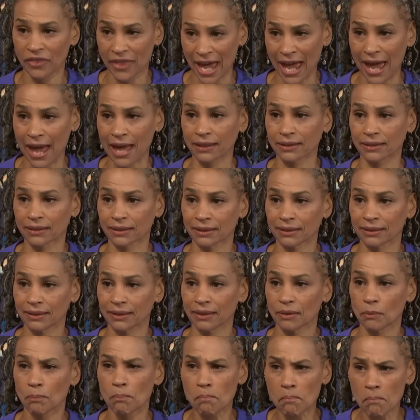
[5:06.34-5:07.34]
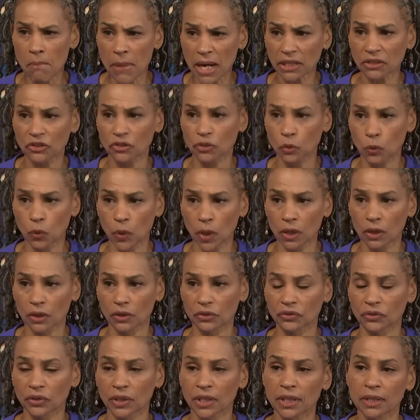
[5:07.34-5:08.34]
that. Much
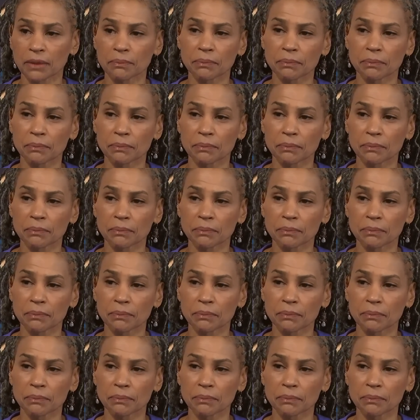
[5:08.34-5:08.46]
worse